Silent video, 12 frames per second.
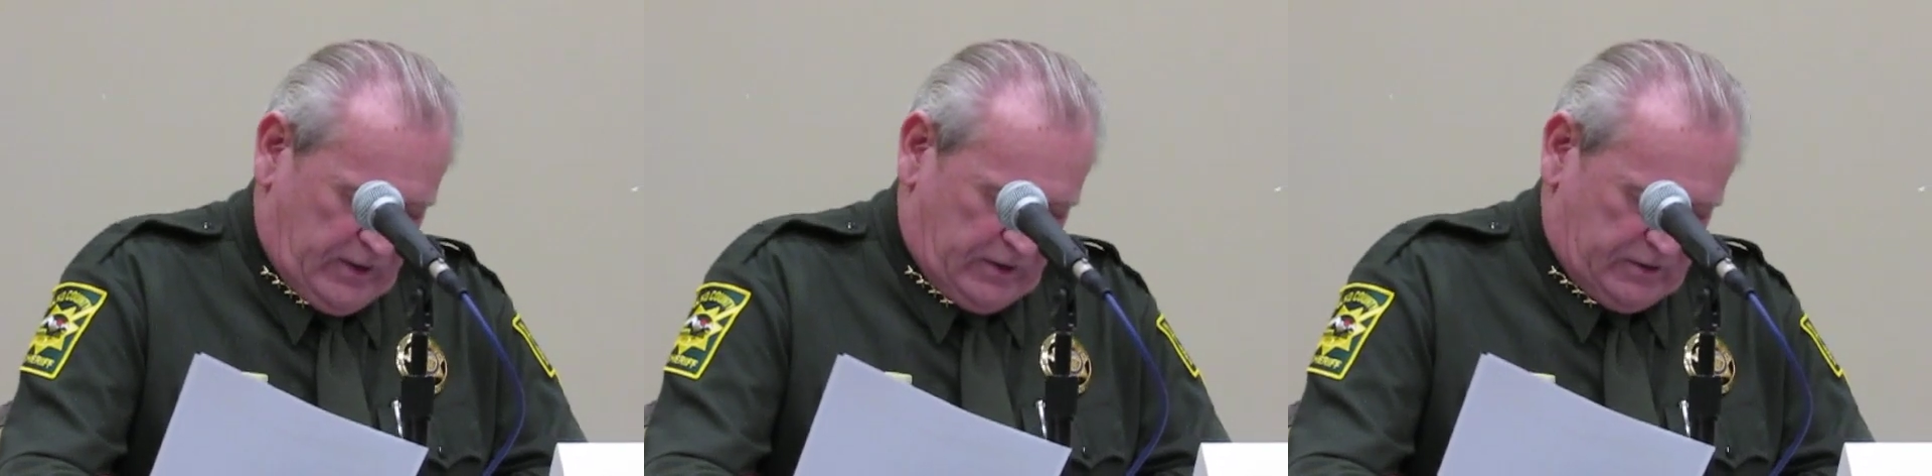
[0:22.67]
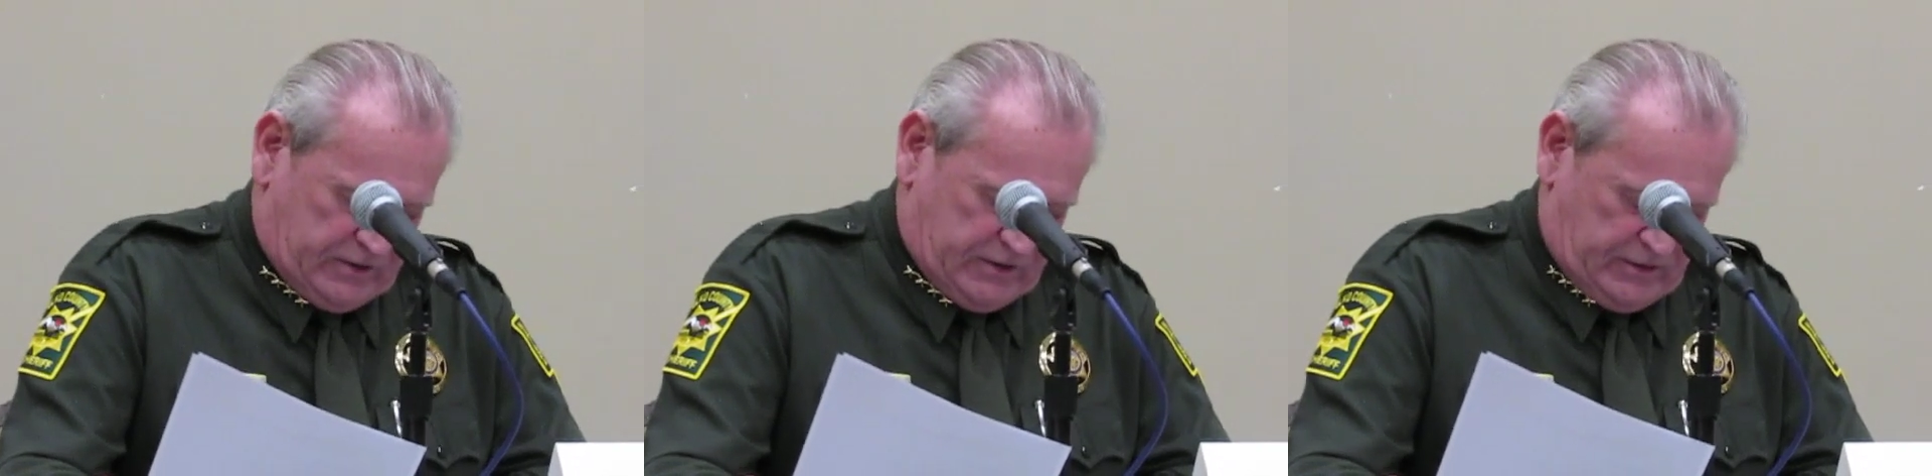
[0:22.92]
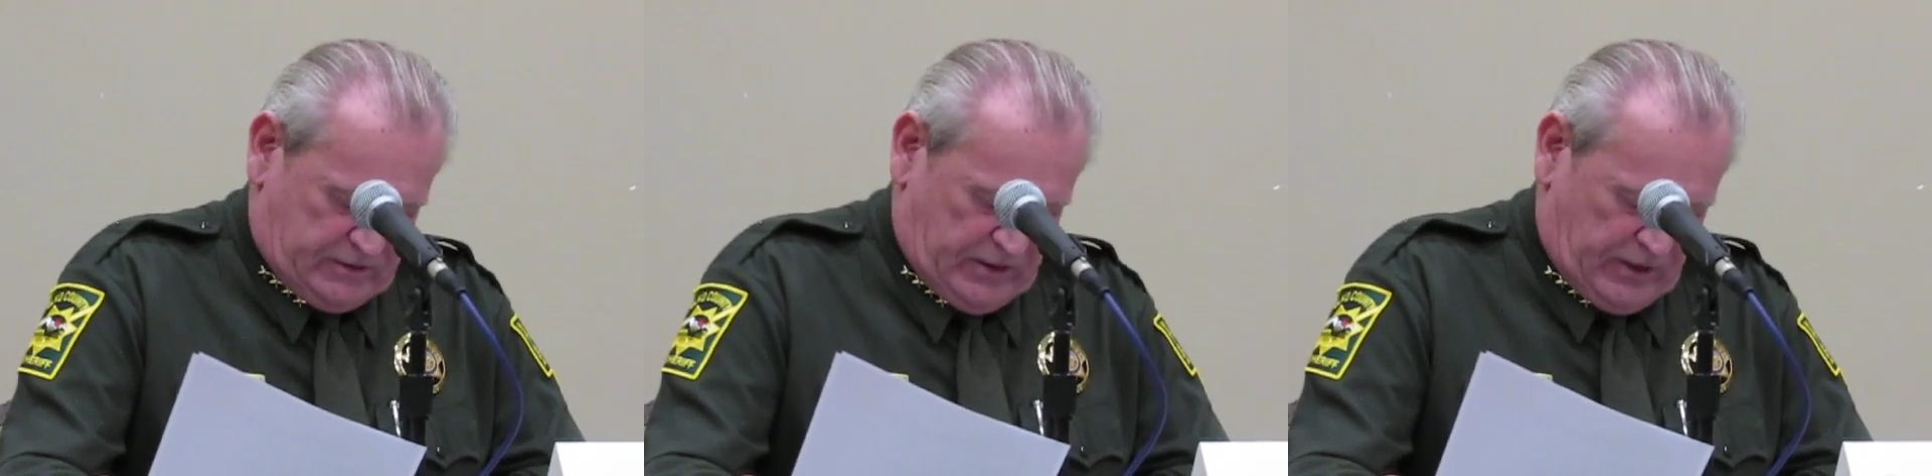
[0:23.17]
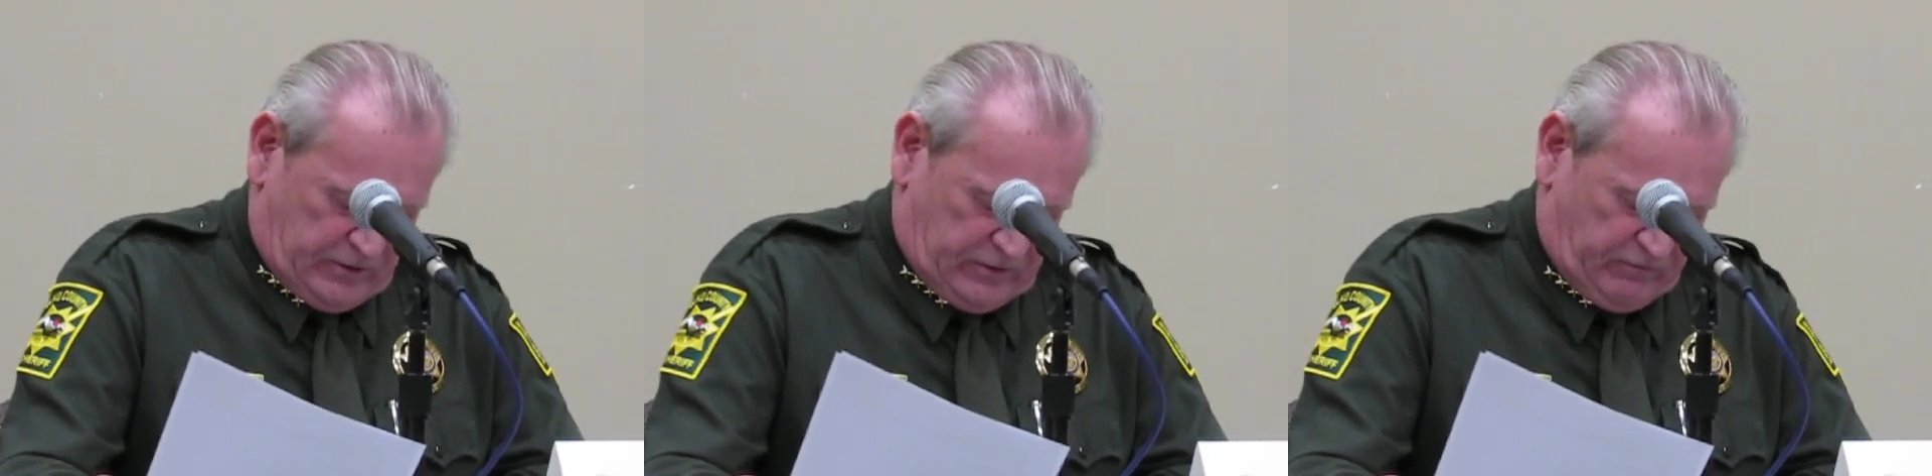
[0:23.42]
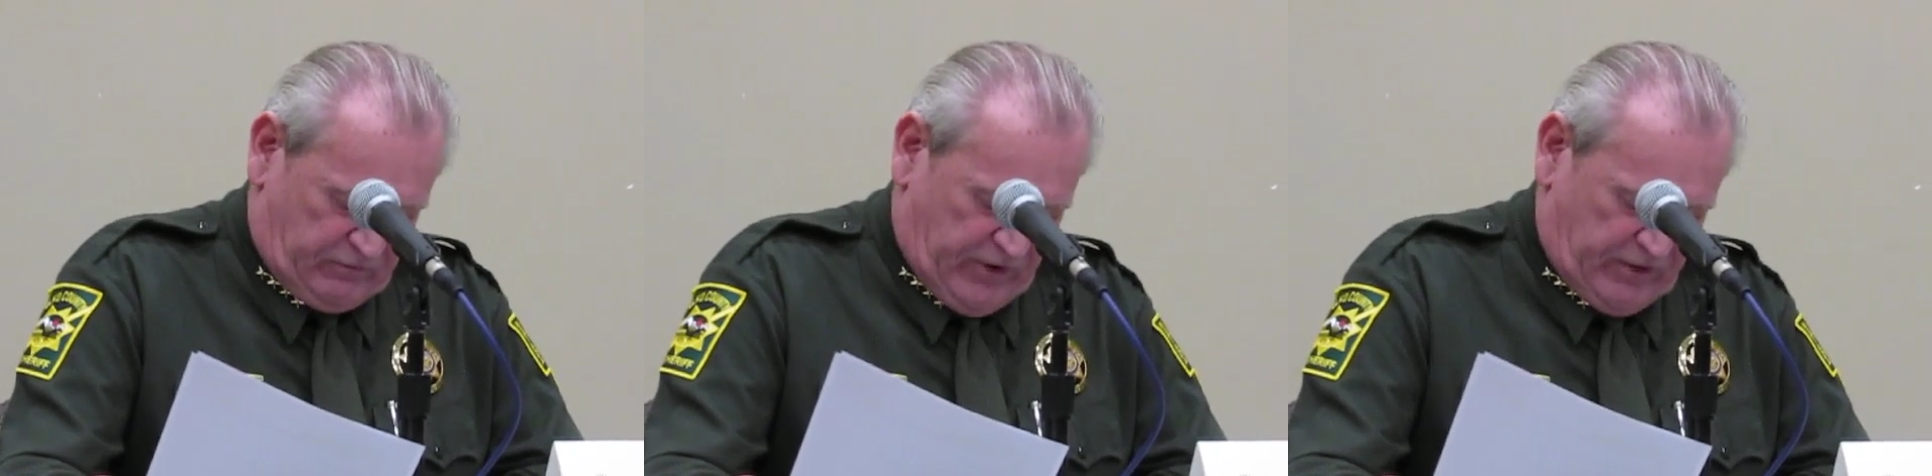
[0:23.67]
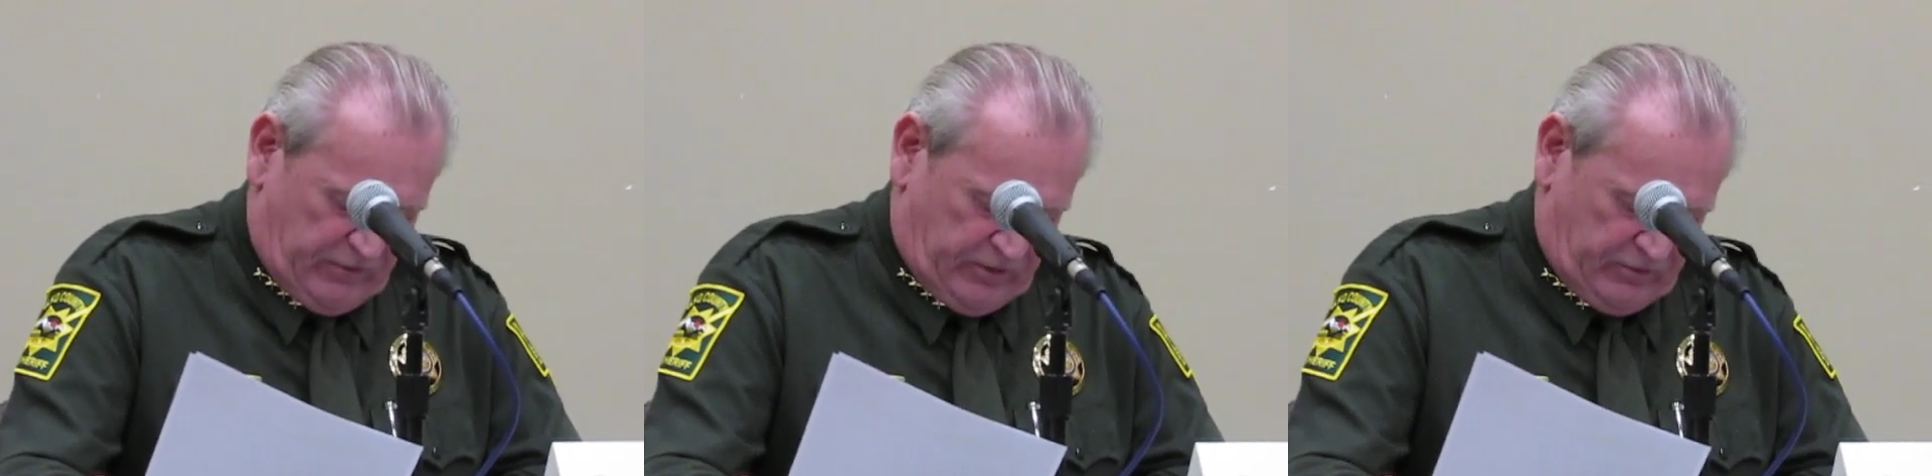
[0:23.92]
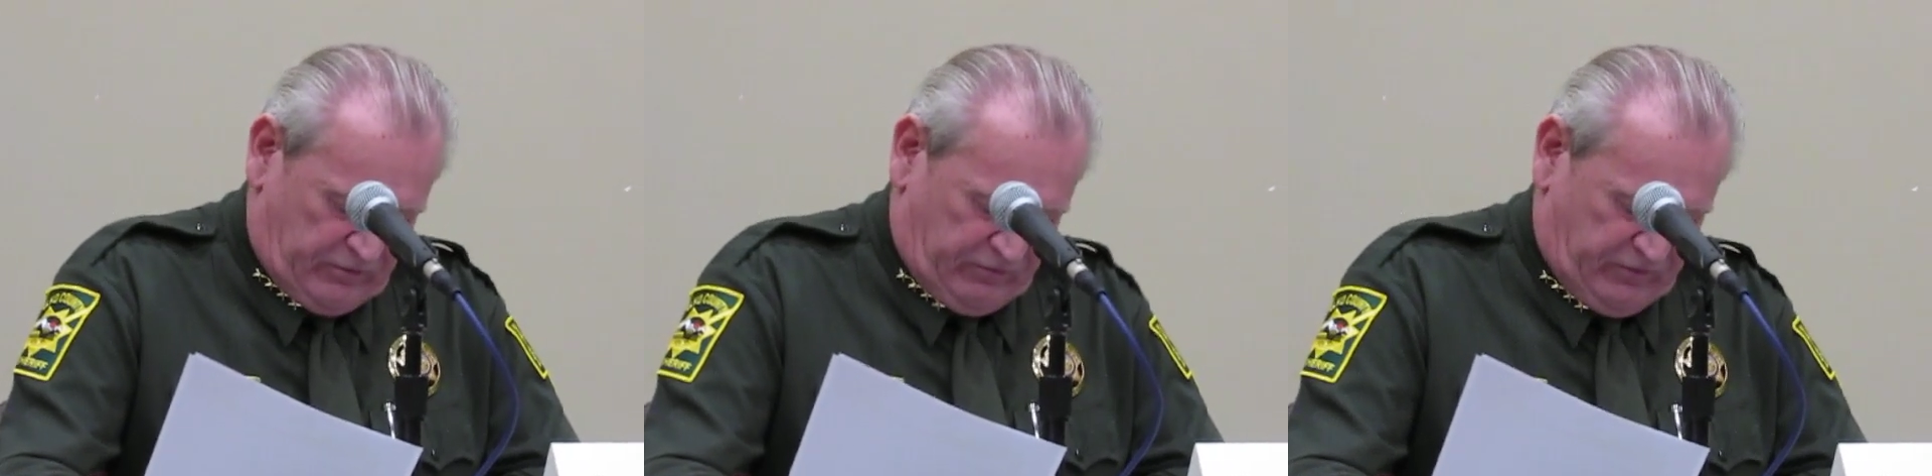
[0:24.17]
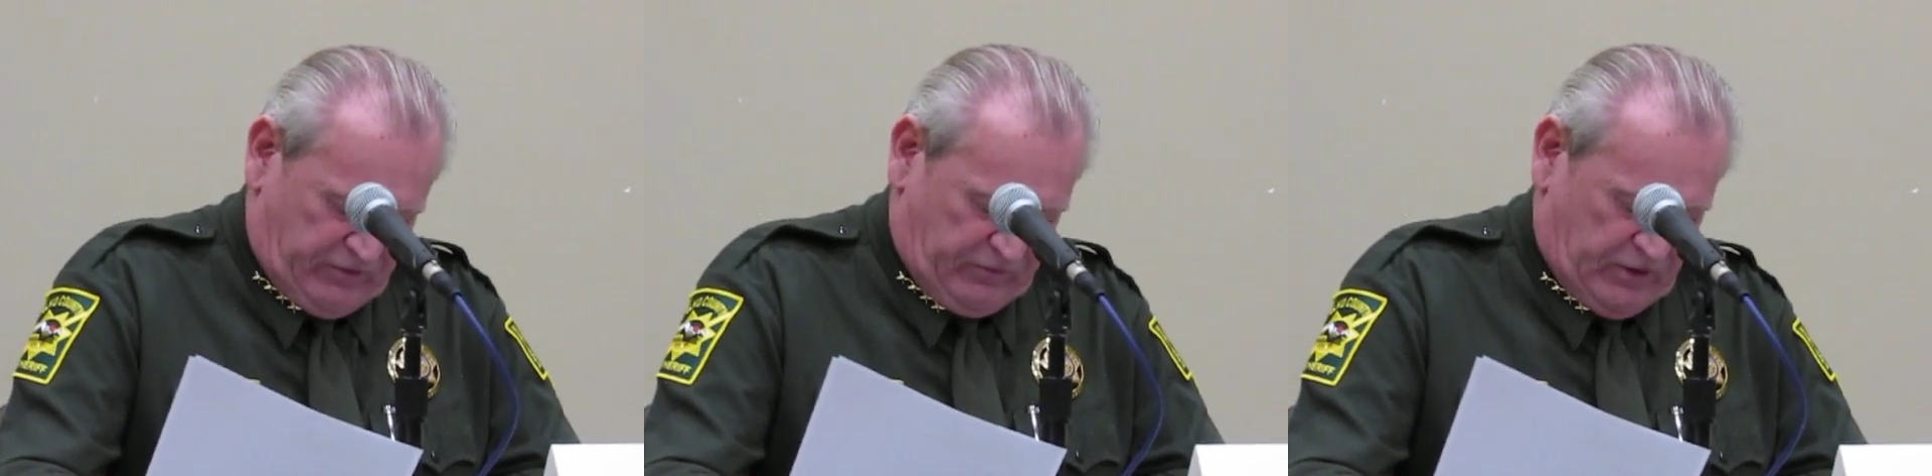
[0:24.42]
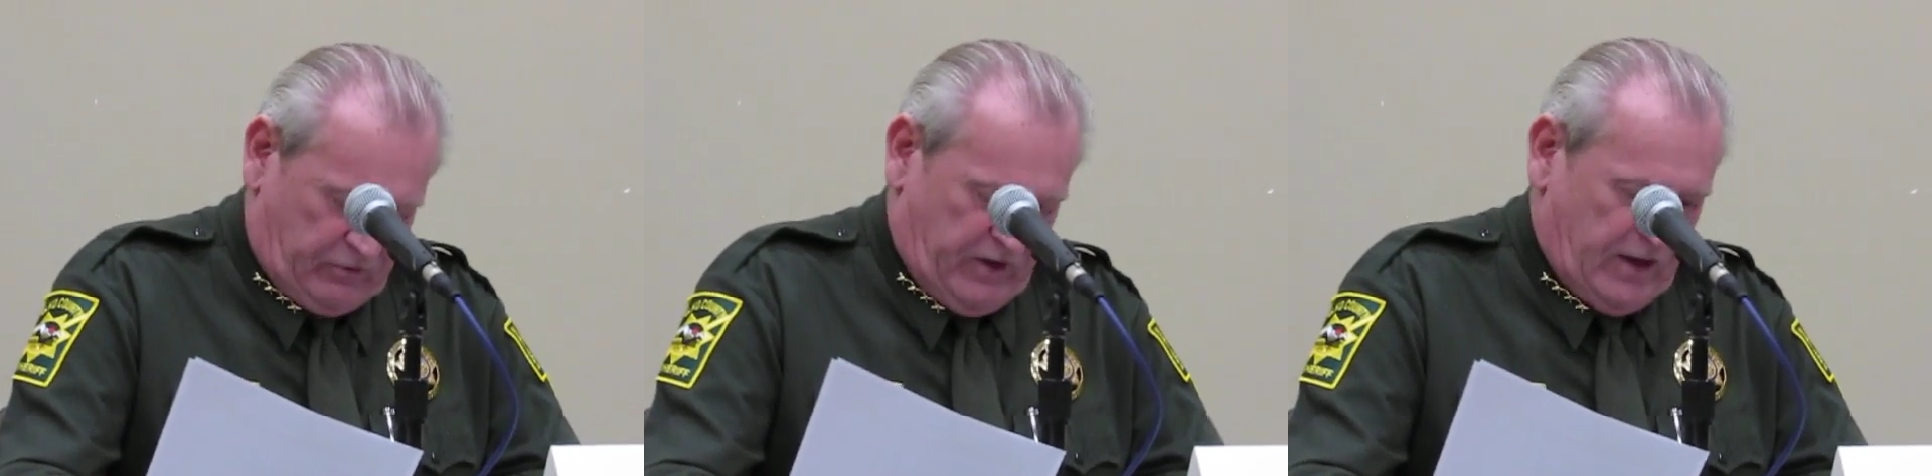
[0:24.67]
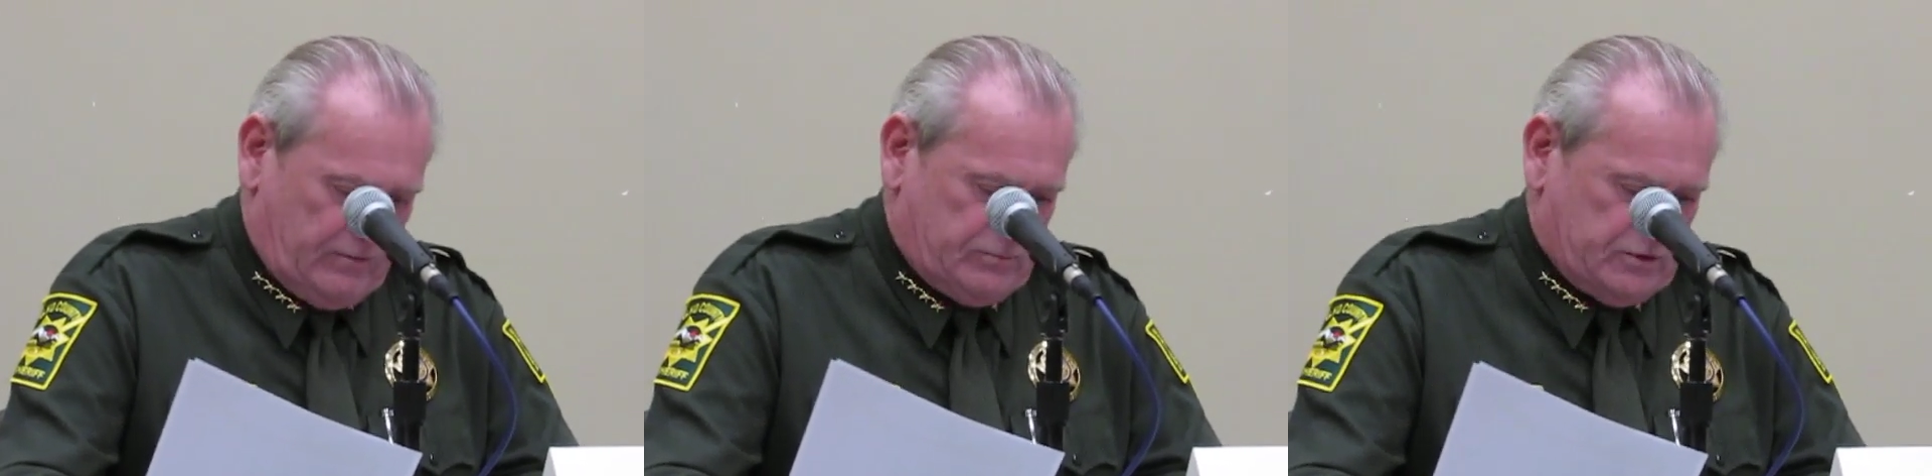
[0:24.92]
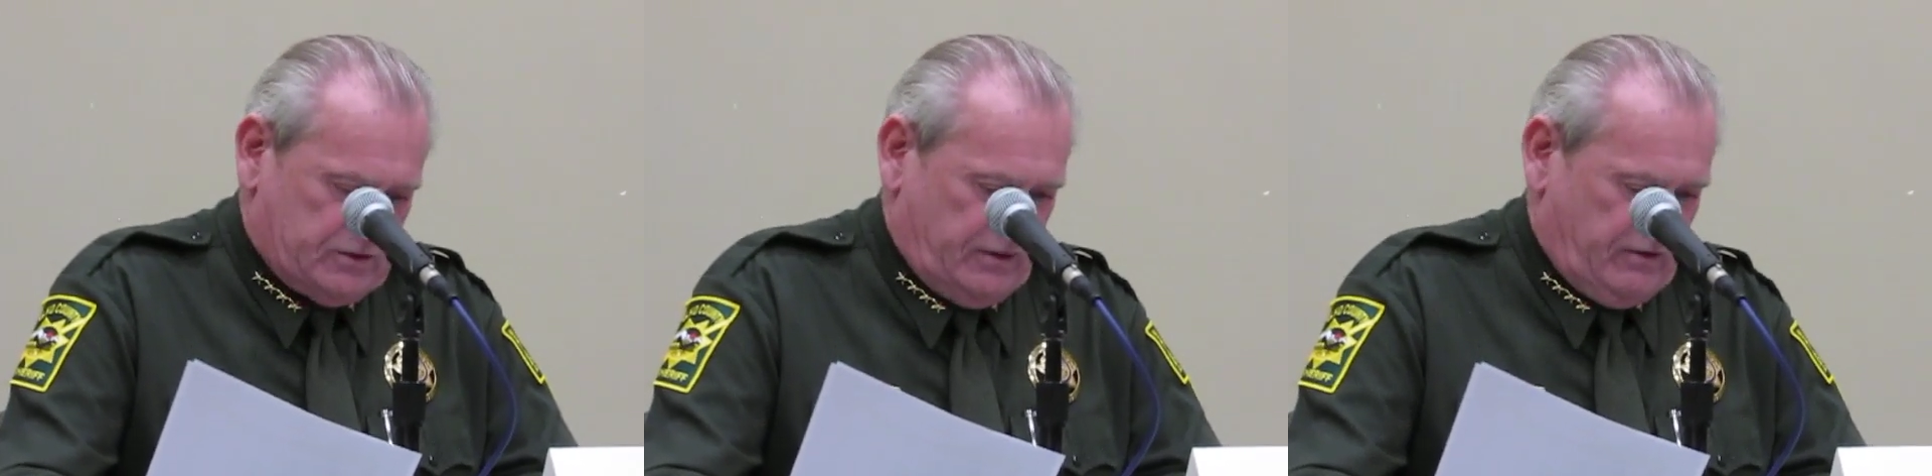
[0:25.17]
and 6,550 grams